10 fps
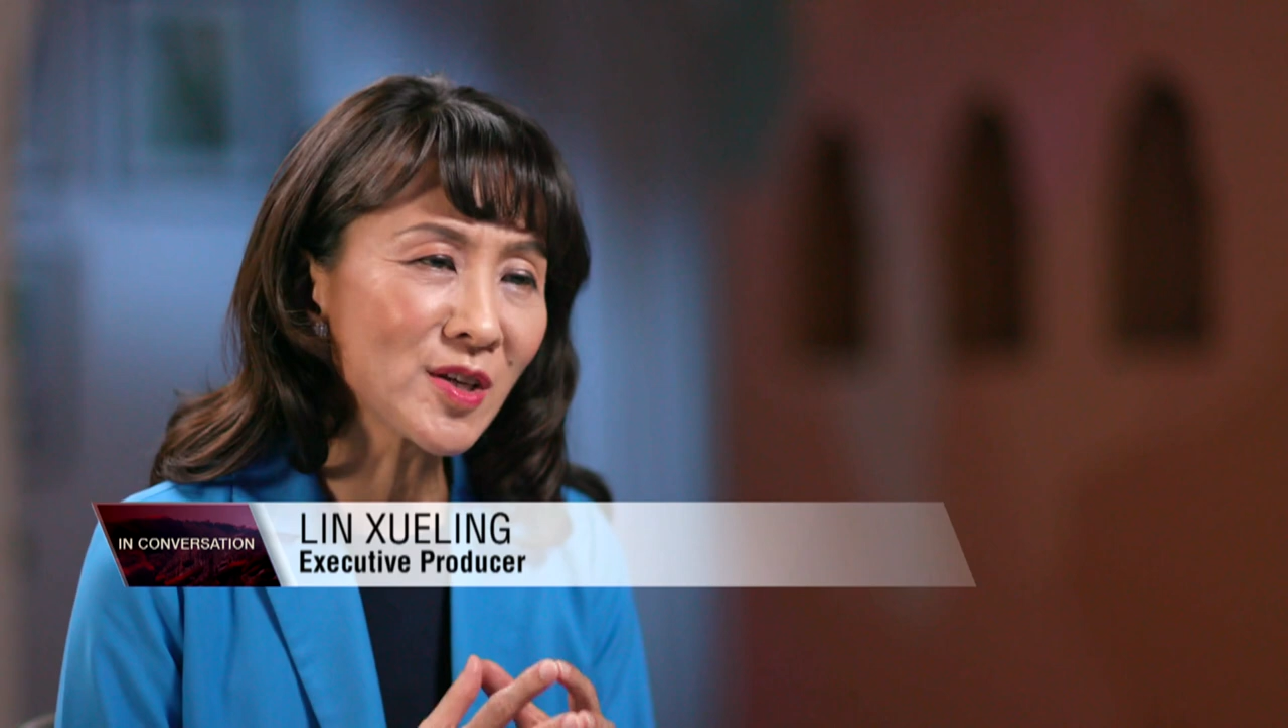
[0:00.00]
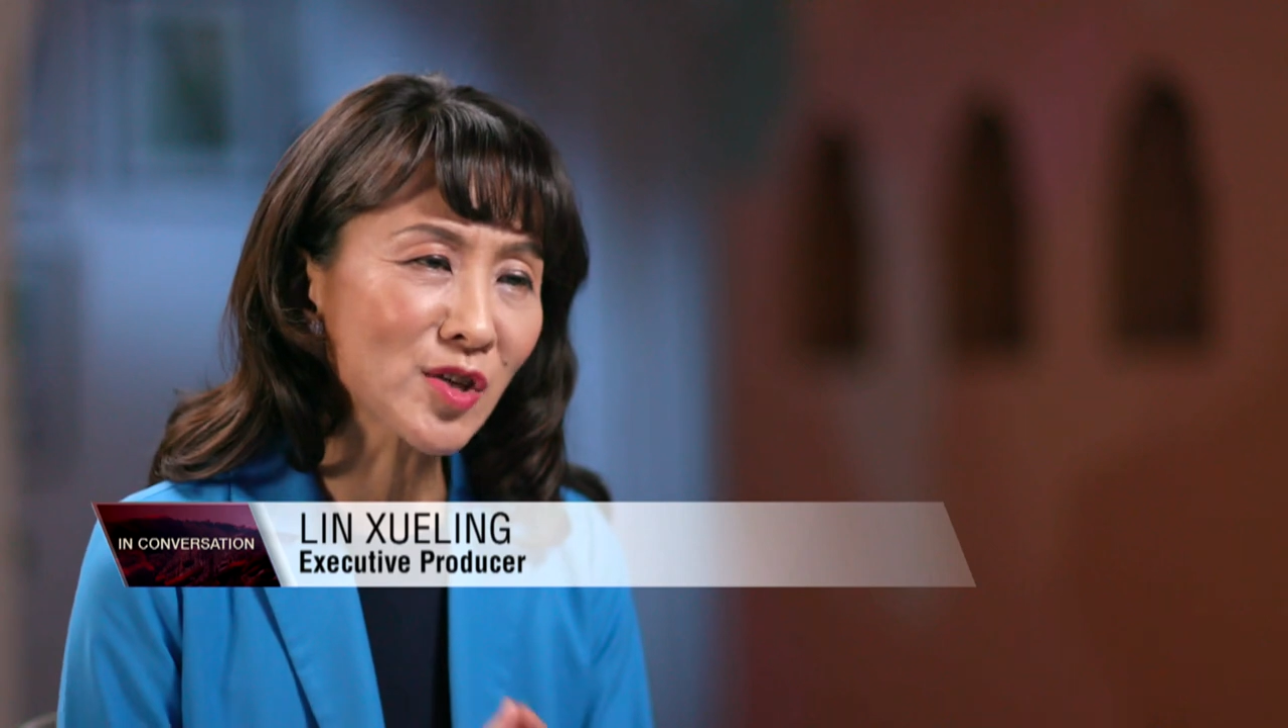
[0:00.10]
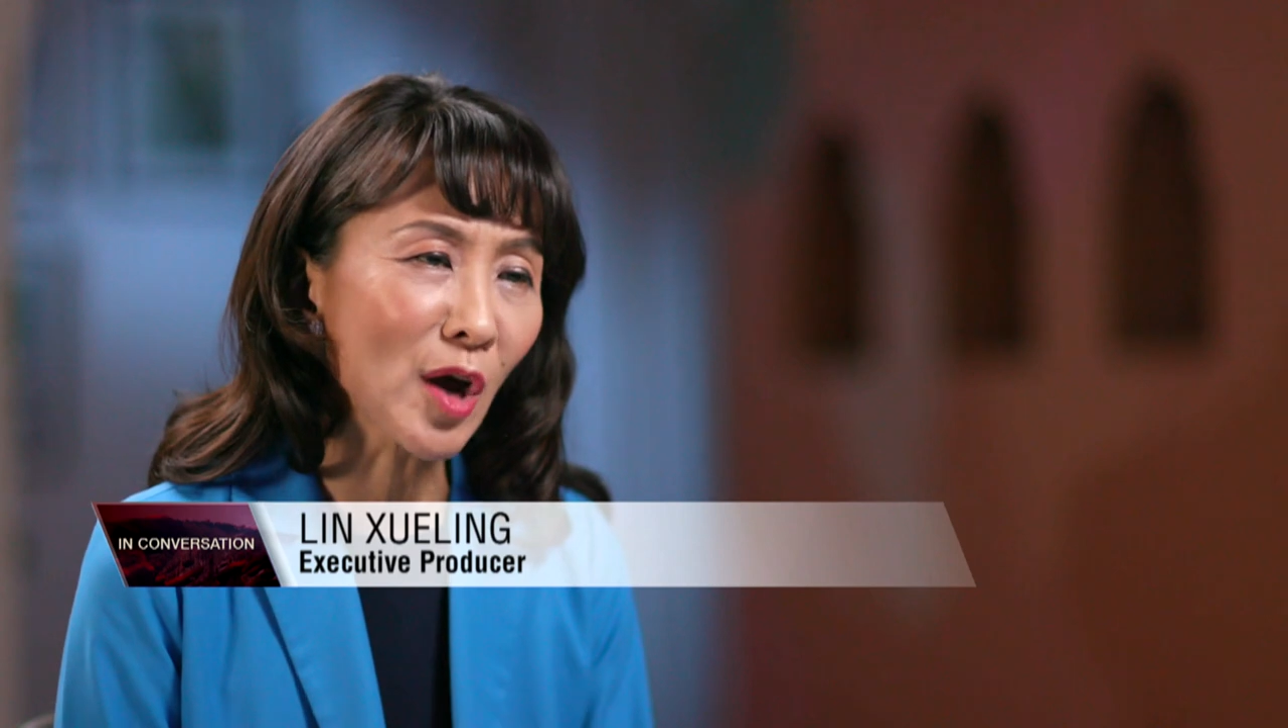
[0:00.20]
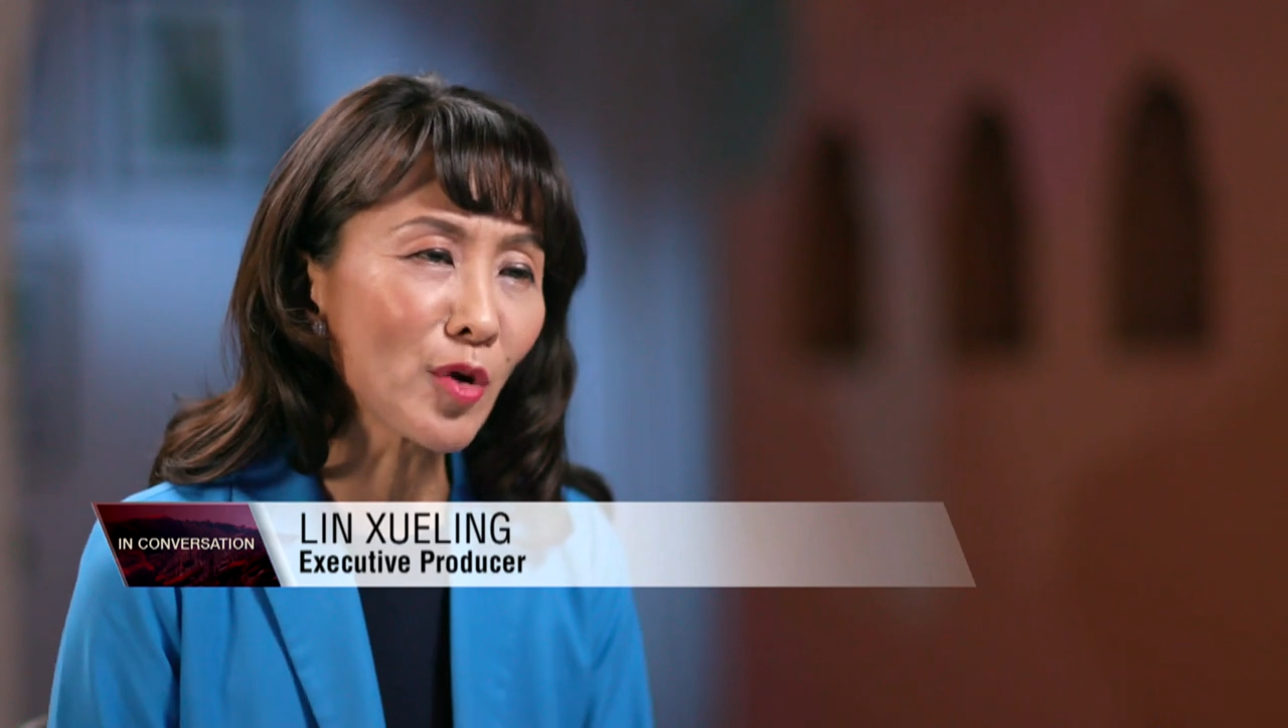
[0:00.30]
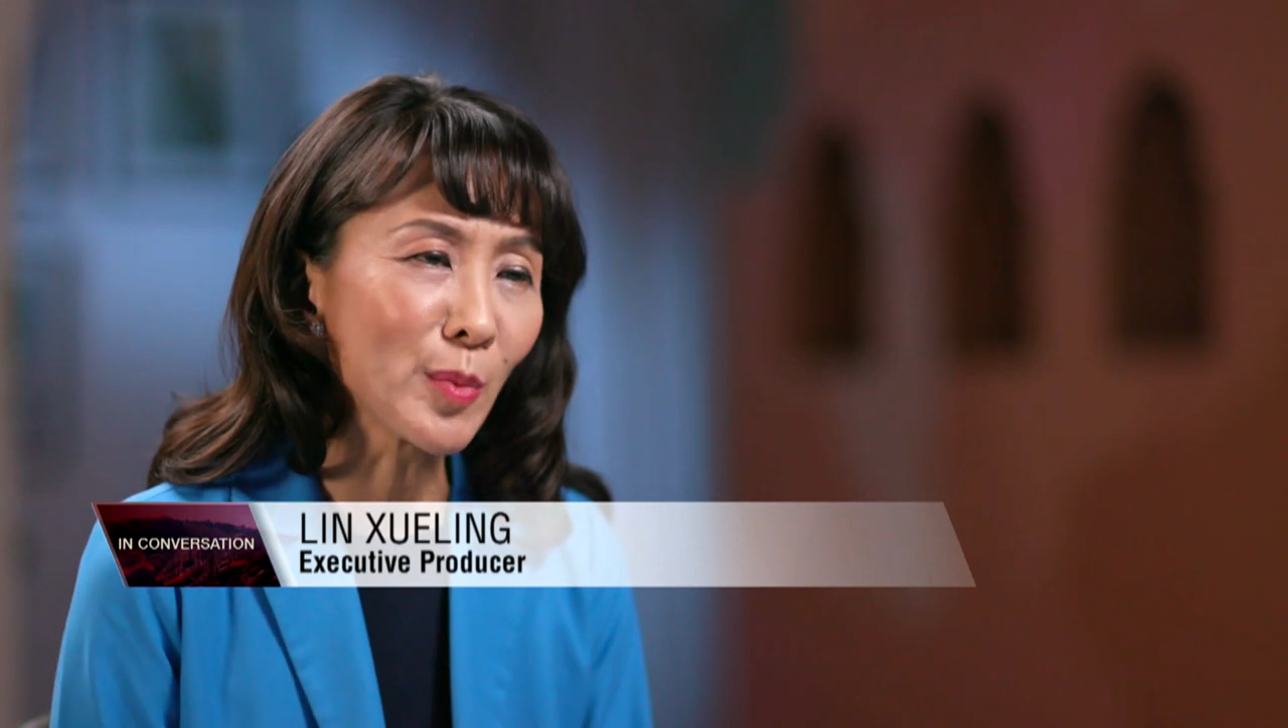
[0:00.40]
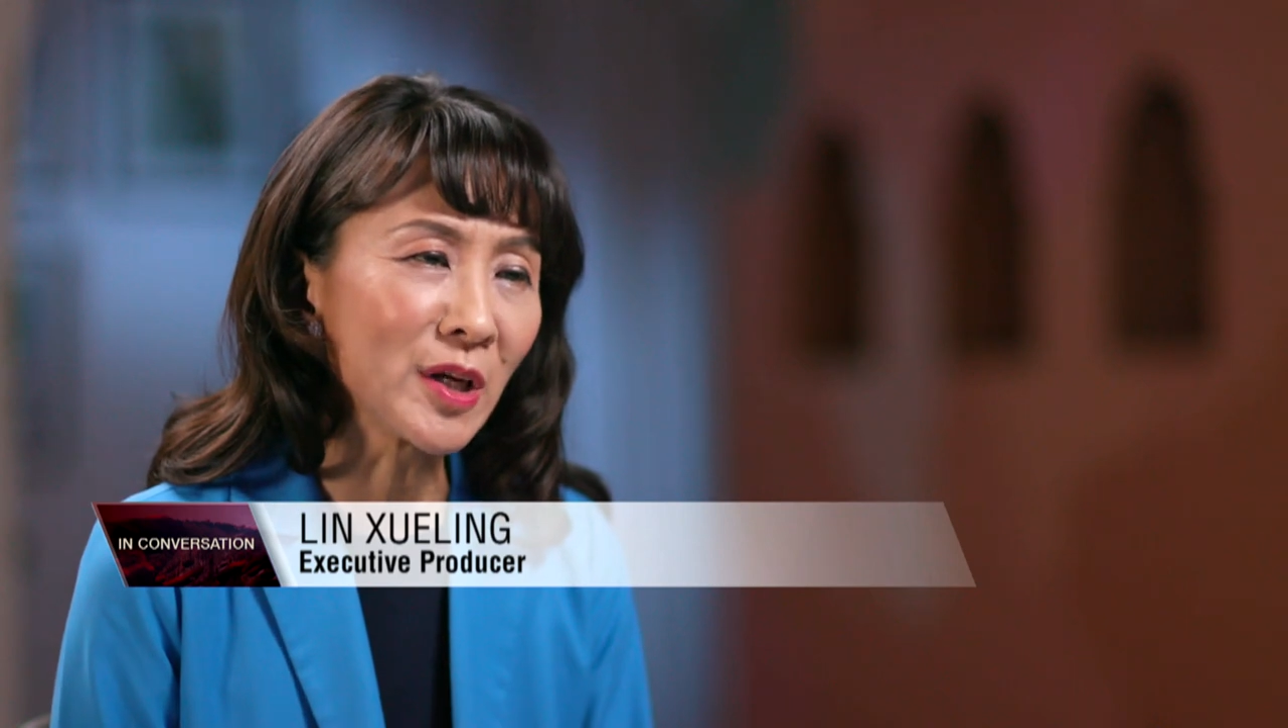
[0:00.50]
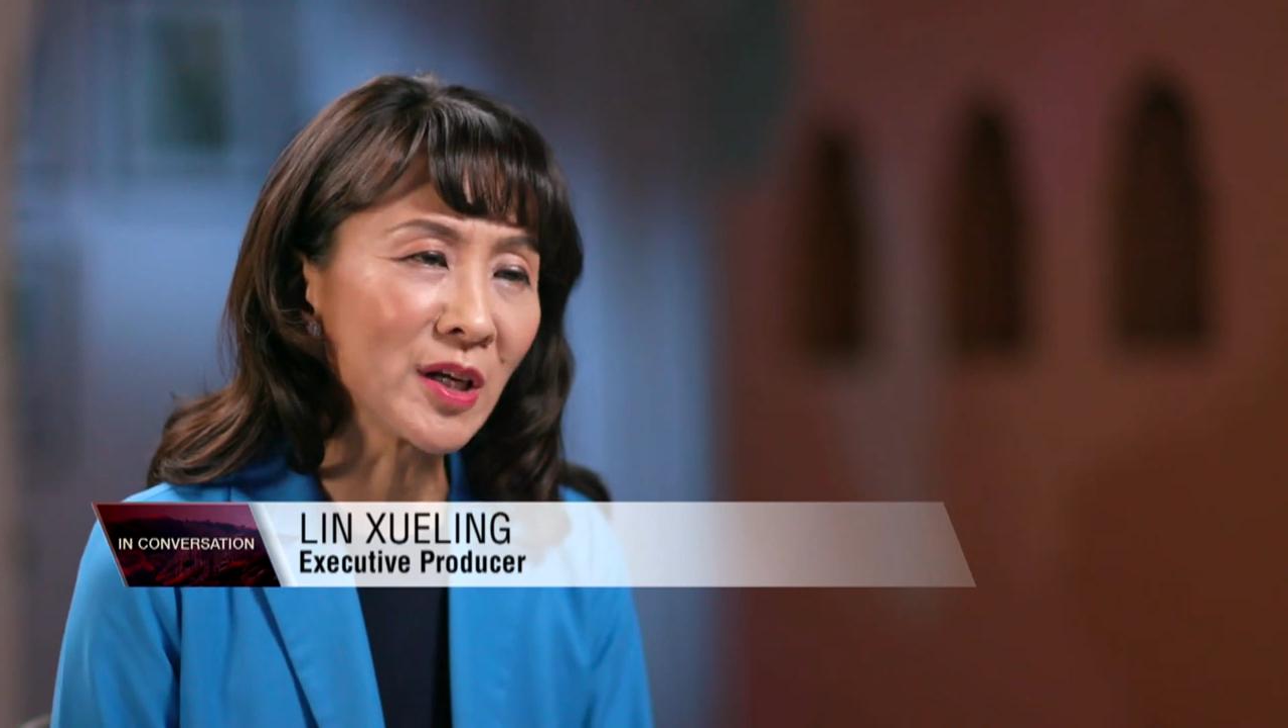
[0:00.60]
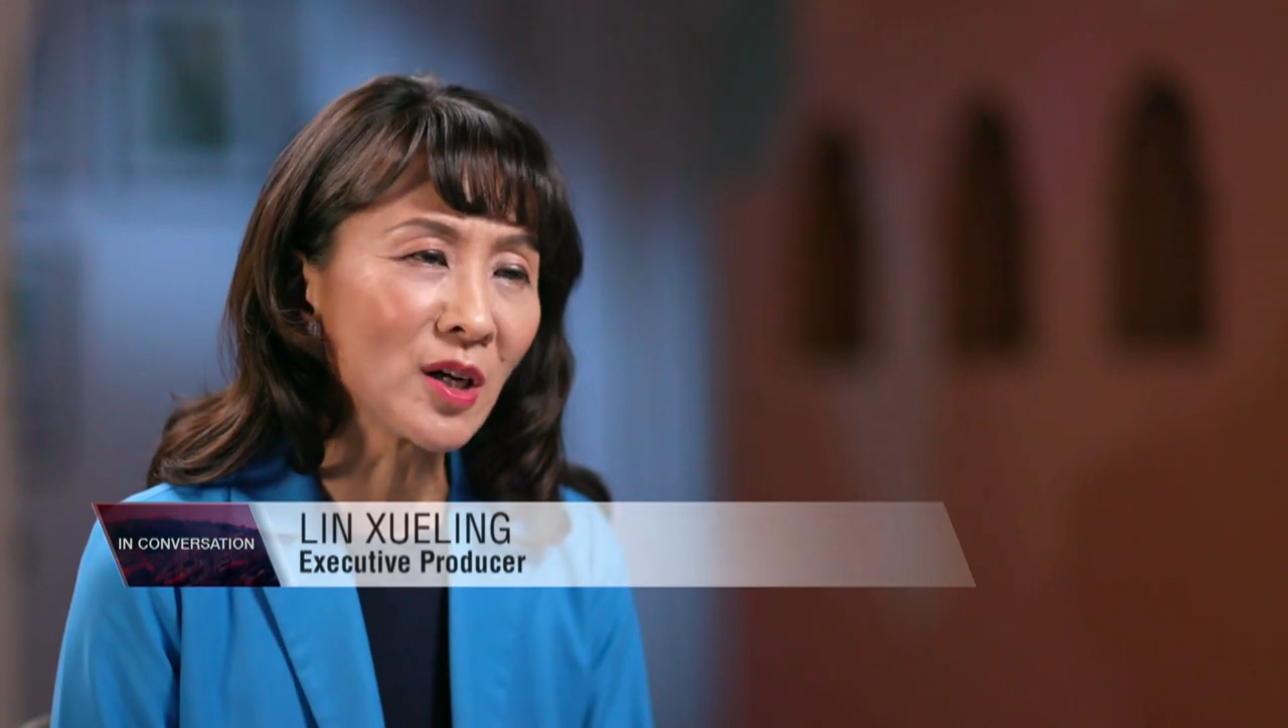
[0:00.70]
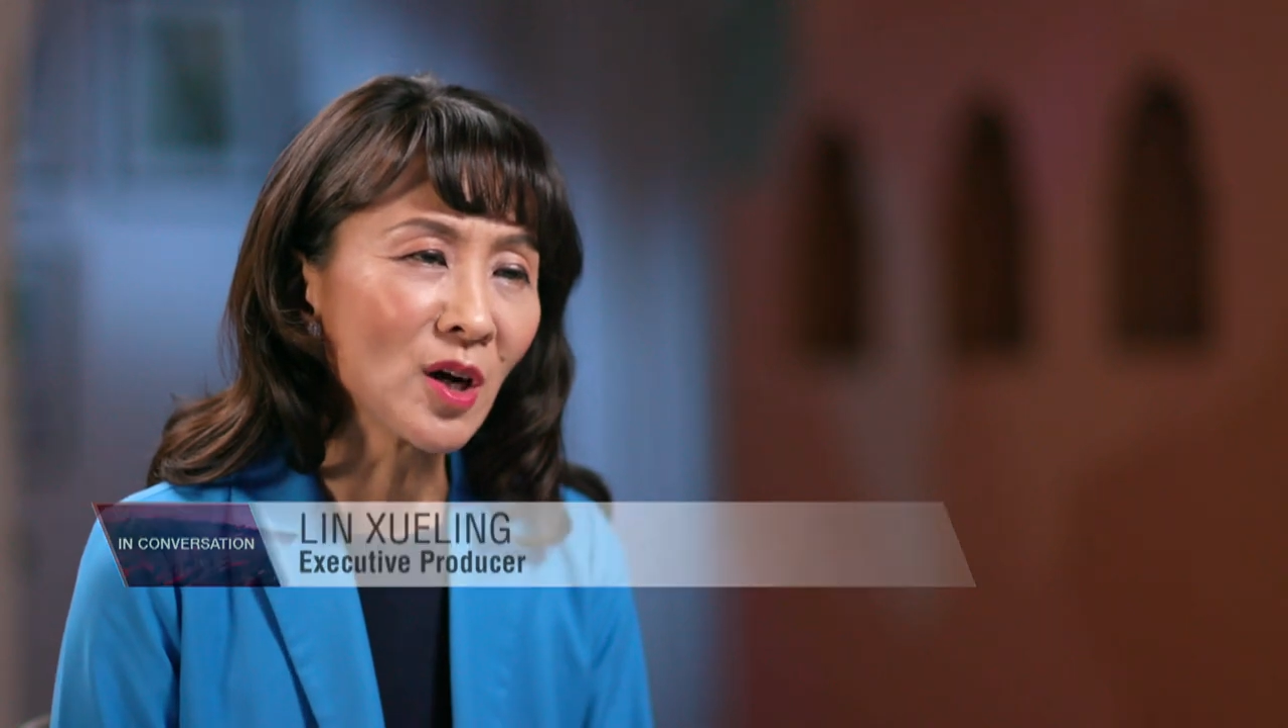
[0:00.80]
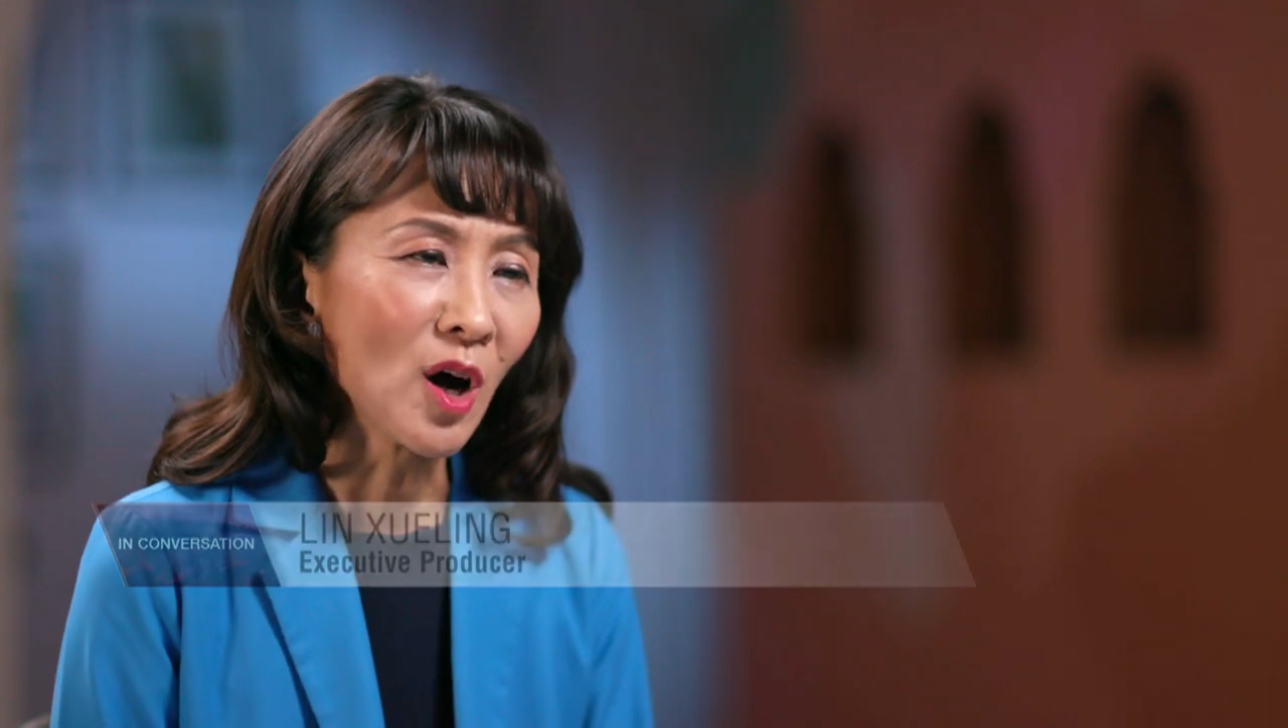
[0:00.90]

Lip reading: ceremony